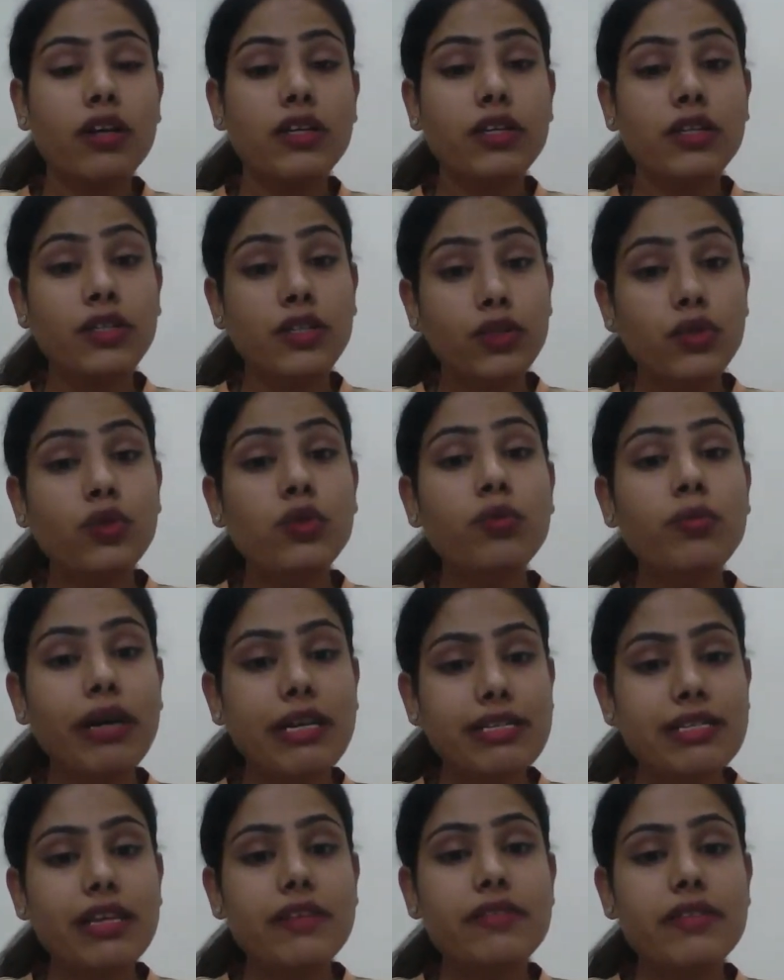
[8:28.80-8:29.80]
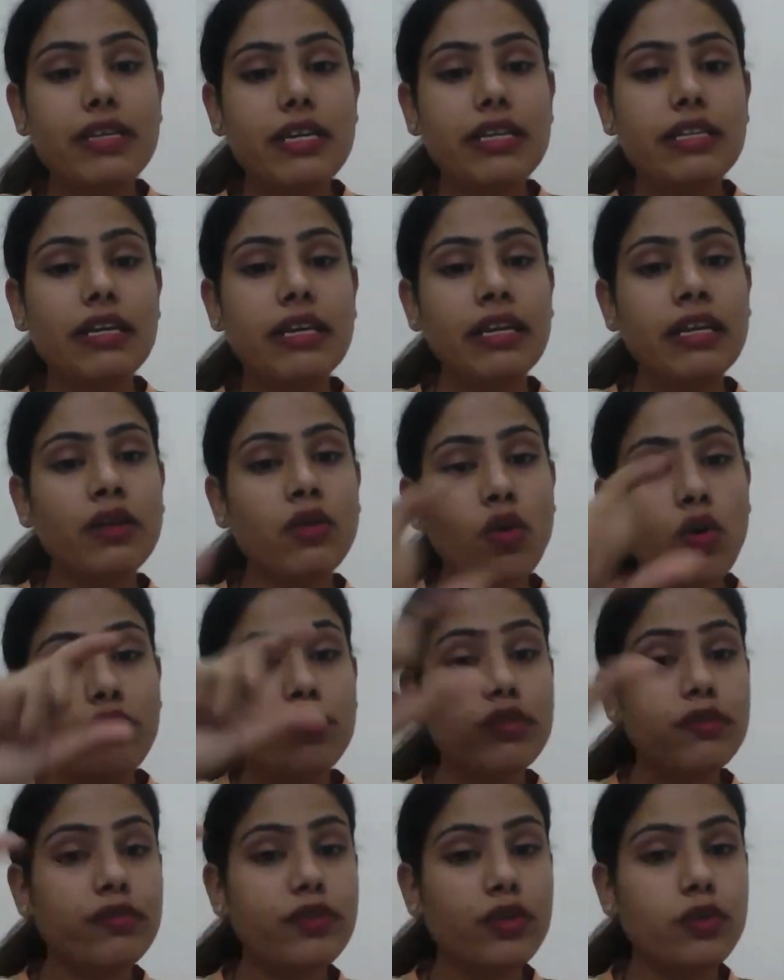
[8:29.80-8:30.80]
You must have seen that in
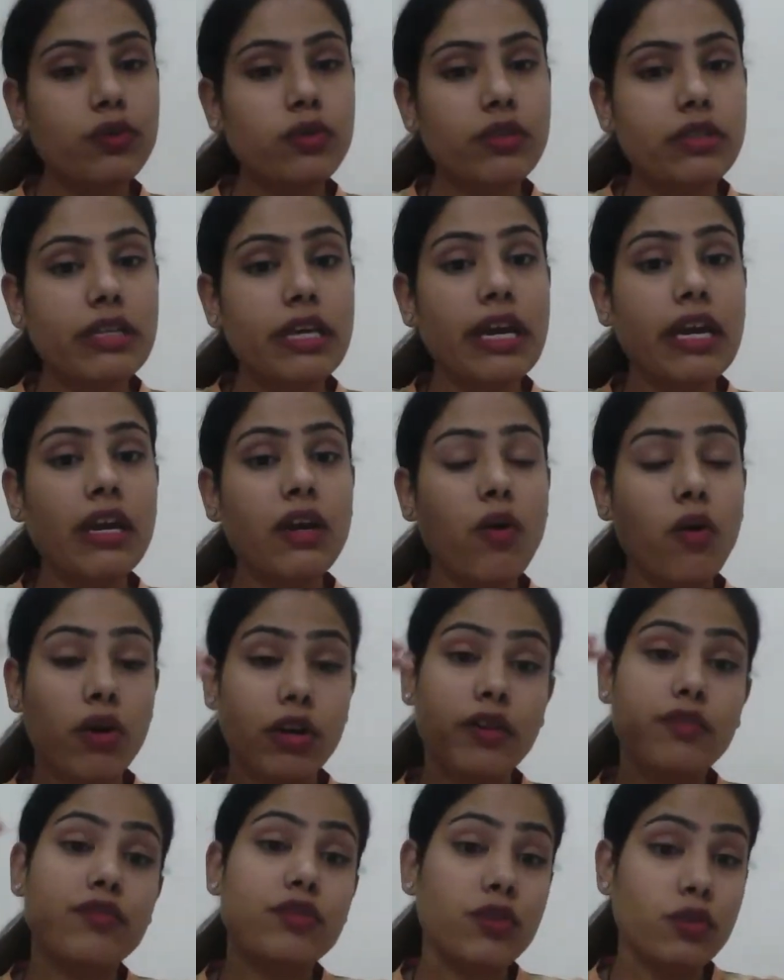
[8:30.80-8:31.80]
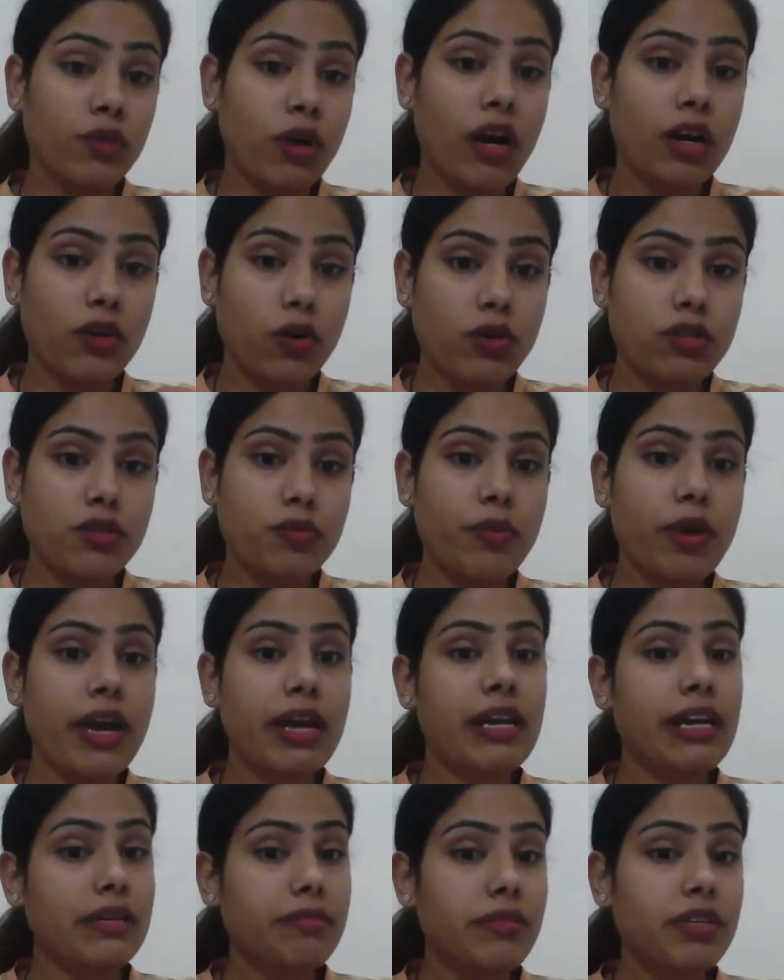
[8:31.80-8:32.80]
overview, or if you are not
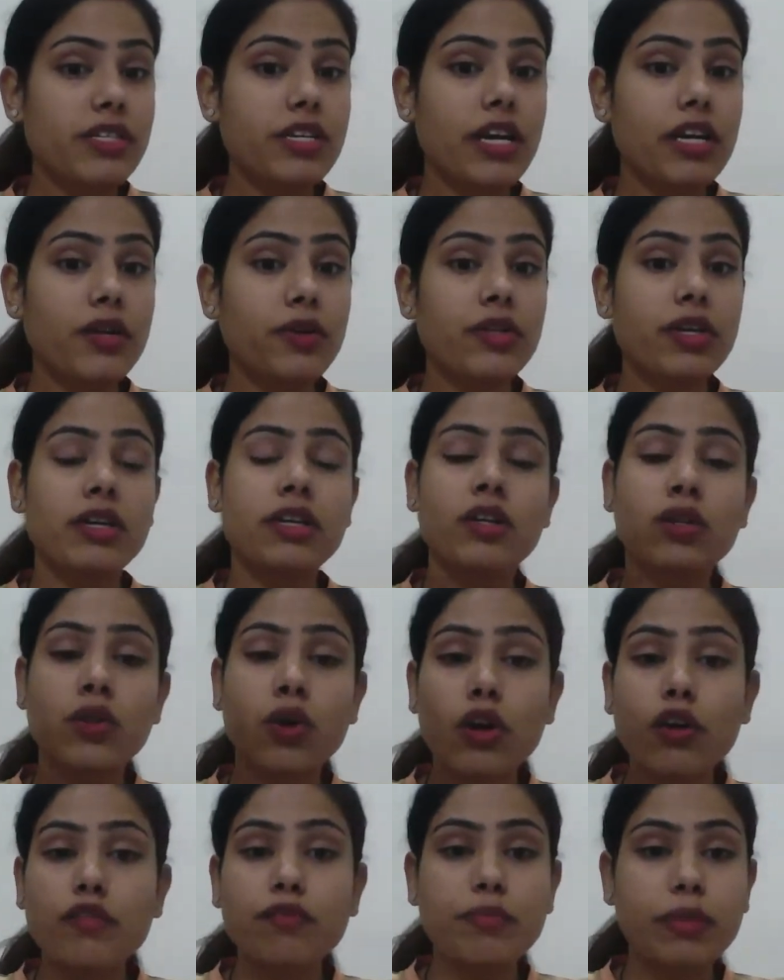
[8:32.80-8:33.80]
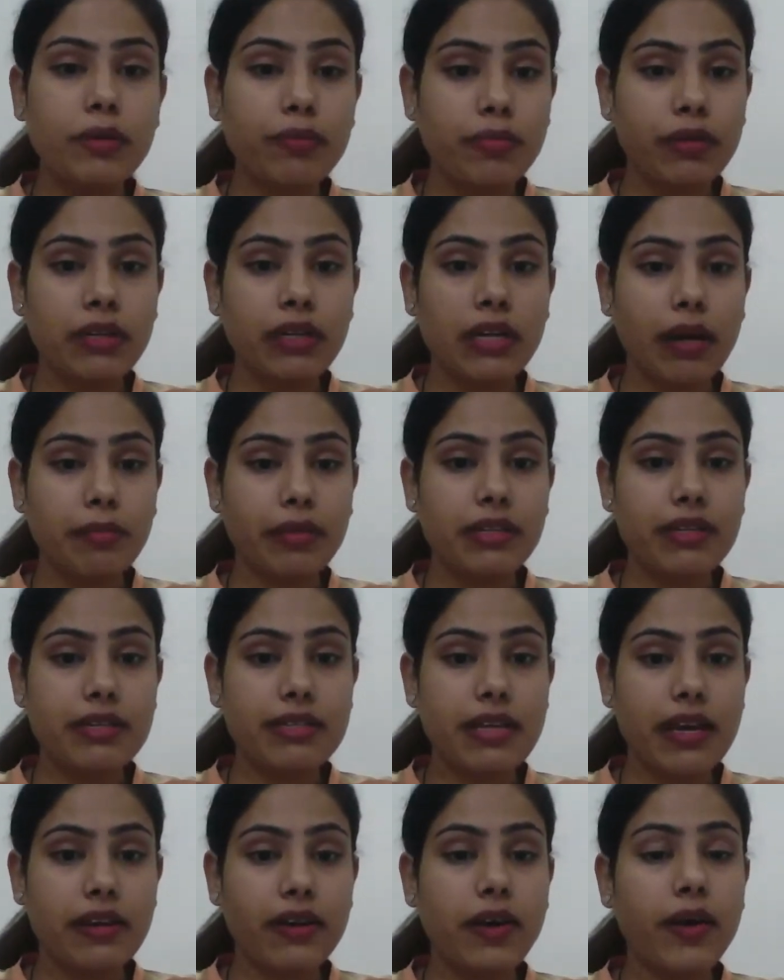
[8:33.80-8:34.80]
aware, let me tell you that a lot of people come at
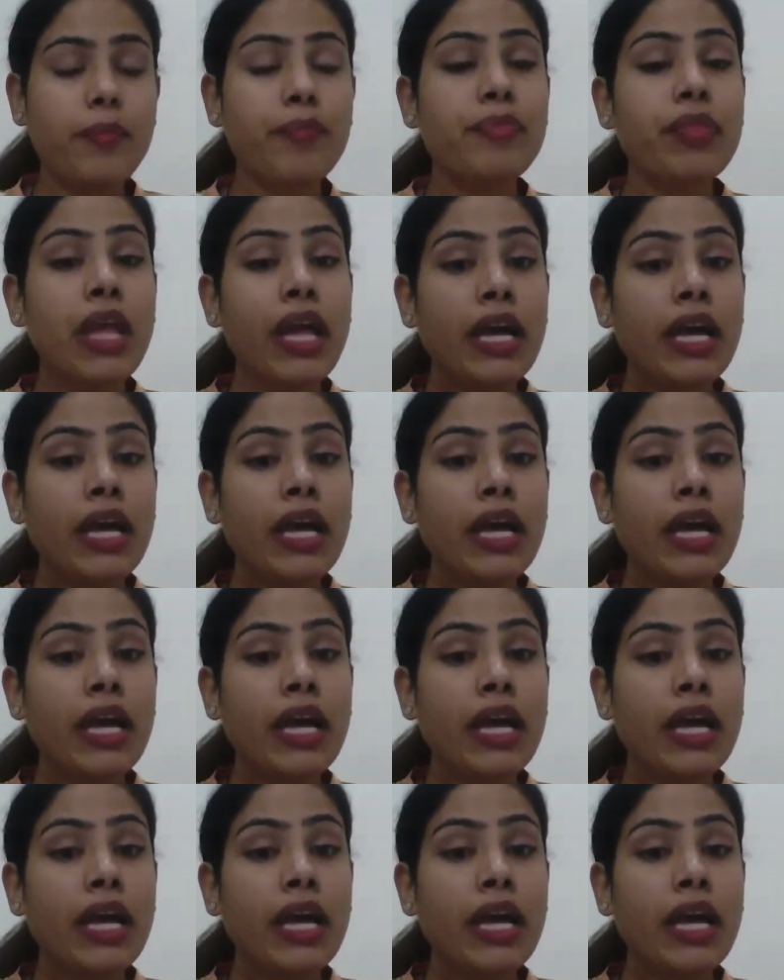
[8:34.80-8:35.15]
this era.